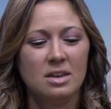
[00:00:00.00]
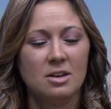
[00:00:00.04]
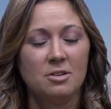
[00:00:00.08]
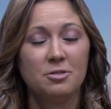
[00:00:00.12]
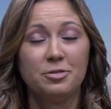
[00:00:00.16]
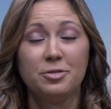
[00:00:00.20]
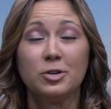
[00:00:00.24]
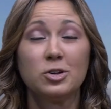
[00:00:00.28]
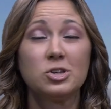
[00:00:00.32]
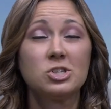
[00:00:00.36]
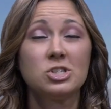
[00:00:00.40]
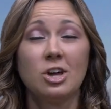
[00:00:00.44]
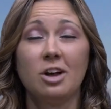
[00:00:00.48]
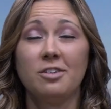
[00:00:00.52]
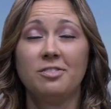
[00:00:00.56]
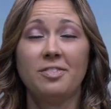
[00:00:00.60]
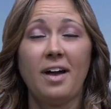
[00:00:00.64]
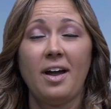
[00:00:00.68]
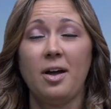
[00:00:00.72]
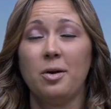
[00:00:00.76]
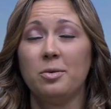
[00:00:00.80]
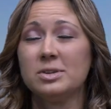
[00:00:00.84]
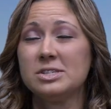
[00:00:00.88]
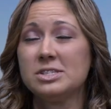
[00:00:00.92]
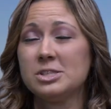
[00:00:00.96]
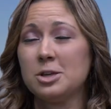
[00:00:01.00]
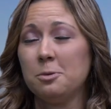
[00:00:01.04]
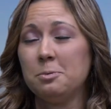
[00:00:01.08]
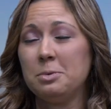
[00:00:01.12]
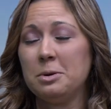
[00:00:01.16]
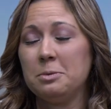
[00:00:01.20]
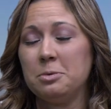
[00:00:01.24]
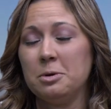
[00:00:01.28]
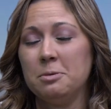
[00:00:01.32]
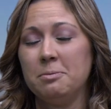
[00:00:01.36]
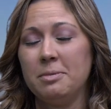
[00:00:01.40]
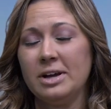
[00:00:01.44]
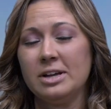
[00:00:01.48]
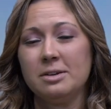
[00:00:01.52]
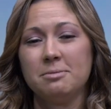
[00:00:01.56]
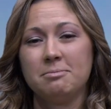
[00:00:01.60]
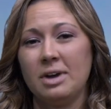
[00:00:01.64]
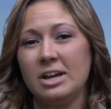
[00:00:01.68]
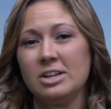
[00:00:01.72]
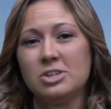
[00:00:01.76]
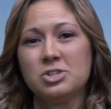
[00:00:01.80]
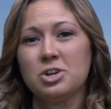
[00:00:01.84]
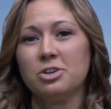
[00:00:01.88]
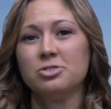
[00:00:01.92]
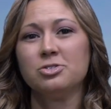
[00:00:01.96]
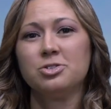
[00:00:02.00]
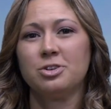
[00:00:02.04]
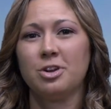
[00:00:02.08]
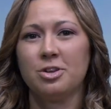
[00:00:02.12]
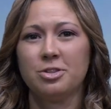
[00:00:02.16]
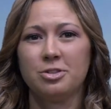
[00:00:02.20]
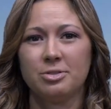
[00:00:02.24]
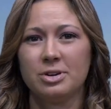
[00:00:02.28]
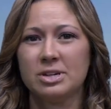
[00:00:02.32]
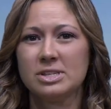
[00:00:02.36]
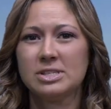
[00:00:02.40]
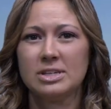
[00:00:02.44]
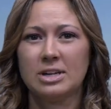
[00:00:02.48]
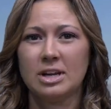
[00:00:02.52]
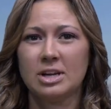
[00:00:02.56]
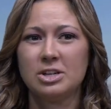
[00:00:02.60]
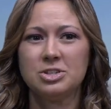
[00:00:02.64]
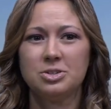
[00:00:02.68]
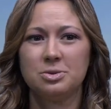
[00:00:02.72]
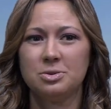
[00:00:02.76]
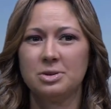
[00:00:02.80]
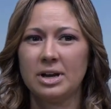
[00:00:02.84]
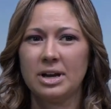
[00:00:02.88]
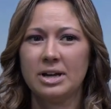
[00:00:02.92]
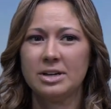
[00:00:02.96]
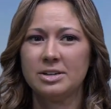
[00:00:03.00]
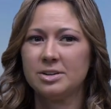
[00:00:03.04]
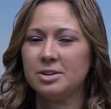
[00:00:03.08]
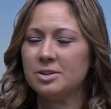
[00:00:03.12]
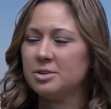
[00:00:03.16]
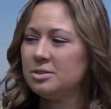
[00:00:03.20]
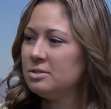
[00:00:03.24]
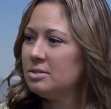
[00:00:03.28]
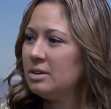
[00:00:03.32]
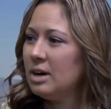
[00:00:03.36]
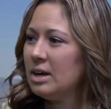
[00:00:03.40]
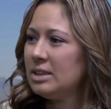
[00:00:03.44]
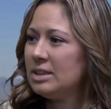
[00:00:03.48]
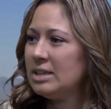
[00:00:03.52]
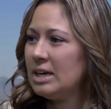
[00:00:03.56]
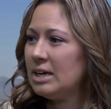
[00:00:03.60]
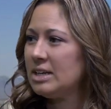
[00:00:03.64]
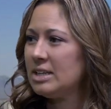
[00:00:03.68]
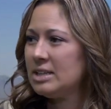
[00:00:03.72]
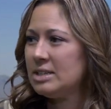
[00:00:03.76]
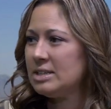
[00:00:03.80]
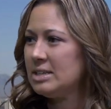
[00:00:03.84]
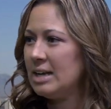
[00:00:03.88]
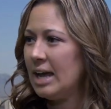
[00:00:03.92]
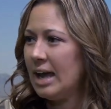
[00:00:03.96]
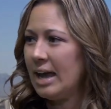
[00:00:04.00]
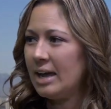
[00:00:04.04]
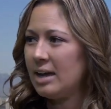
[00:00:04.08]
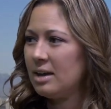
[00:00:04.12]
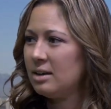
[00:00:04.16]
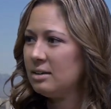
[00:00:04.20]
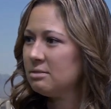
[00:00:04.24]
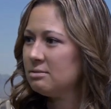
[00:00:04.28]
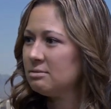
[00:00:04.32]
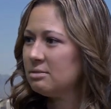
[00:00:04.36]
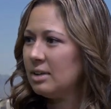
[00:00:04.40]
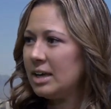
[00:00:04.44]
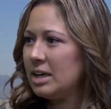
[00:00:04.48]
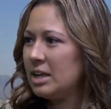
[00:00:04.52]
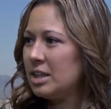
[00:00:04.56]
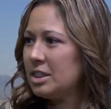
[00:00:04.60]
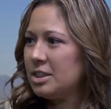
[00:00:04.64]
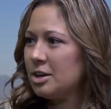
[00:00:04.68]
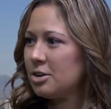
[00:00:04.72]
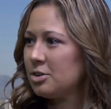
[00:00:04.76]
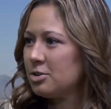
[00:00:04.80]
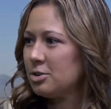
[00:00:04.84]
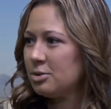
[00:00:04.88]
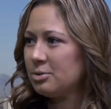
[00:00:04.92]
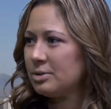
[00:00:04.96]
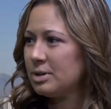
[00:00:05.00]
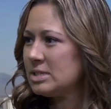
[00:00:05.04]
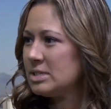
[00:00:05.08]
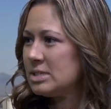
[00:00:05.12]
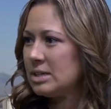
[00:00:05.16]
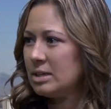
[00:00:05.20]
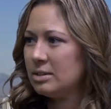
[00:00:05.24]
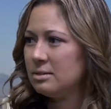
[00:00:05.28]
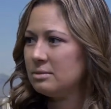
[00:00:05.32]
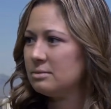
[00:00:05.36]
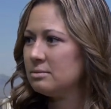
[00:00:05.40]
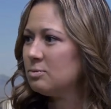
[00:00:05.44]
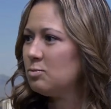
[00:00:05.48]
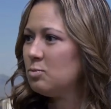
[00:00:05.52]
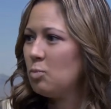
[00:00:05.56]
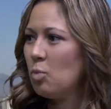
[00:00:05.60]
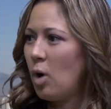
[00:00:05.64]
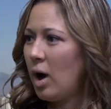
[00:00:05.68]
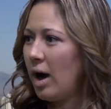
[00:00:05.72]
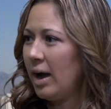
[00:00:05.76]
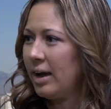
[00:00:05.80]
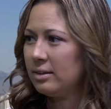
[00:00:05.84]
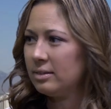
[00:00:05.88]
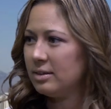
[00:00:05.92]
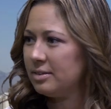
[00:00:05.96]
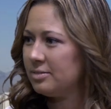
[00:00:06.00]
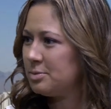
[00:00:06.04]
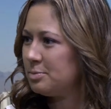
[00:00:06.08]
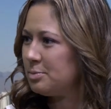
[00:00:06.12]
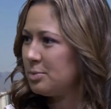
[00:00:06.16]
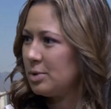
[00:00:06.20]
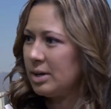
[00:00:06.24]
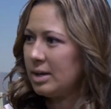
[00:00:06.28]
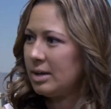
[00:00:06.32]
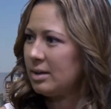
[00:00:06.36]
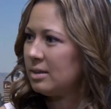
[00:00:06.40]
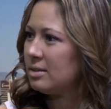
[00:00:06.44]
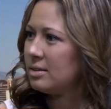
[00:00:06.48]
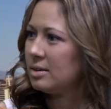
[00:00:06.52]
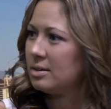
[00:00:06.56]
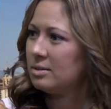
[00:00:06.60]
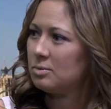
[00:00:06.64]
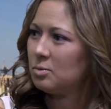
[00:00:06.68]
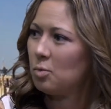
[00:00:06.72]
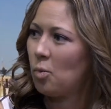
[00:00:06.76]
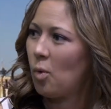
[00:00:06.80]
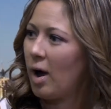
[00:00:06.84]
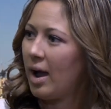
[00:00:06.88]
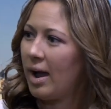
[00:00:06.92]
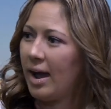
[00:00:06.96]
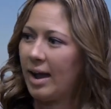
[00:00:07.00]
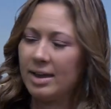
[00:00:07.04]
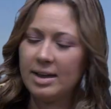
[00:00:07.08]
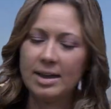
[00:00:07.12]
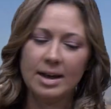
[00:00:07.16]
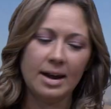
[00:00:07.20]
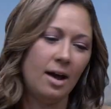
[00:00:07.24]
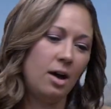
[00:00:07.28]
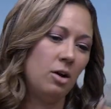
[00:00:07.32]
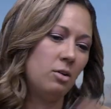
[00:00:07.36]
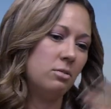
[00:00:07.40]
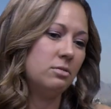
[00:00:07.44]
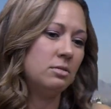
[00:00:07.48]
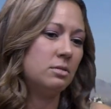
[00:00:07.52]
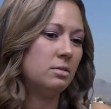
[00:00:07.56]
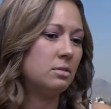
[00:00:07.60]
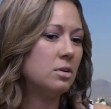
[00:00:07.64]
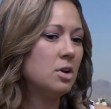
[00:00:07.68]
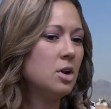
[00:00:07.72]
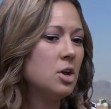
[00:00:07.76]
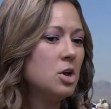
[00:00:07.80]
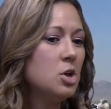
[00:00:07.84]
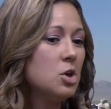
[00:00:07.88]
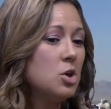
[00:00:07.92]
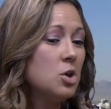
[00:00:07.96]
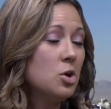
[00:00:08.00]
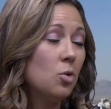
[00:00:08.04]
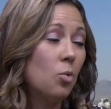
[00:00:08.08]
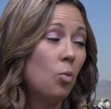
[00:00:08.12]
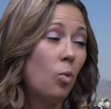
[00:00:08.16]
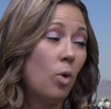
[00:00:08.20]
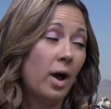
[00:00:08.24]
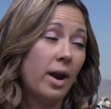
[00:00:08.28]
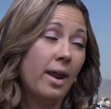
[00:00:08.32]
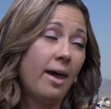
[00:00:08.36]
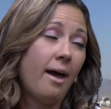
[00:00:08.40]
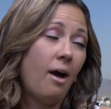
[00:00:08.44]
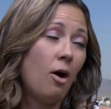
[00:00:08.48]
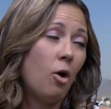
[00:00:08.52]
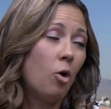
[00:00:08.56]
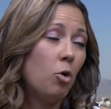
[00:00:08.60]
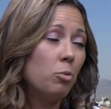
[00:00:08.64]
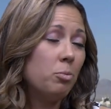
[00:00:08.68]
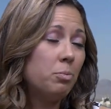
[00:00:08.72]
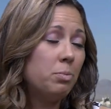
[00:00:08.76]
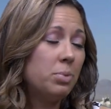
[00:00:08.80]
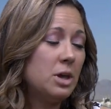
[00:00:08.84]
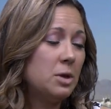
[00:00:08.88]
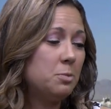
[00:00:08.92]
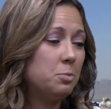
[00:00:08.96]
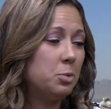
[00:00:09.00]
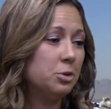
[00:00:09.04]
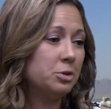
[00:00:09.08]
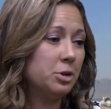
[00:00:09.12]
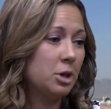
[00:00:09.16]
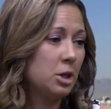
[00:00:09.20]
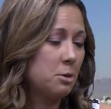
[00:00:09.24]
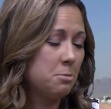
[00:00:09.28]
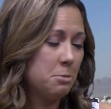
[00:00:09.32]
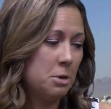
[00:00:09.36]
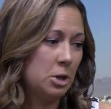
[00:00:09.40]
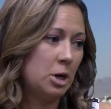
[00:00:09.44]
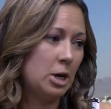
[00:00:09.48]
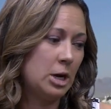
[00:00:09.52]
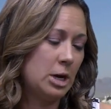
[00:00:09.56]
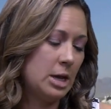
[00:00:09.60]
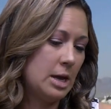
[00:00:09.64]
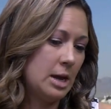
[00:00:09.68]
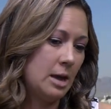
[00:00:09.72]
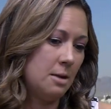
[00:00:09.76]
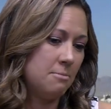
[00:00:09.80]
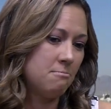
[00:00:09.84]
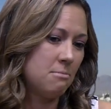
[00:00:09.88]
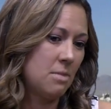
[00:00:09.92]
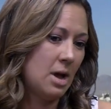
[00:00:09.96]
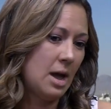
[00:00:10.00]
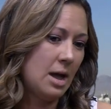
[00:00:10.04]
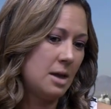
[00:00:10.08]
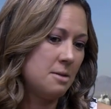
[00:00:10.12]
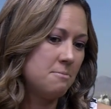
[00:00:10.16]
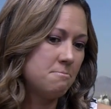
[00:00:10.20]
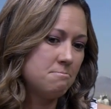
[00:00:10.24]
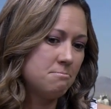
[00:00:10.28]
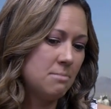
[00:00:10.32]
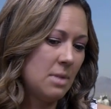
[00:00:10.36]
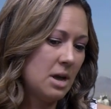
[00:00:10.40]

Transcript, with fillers: first off, I always tell people my children are the reason I do what I do. At the end of the day, like they're the reason why I live and breathe and why I get out and want to help people in the community. And my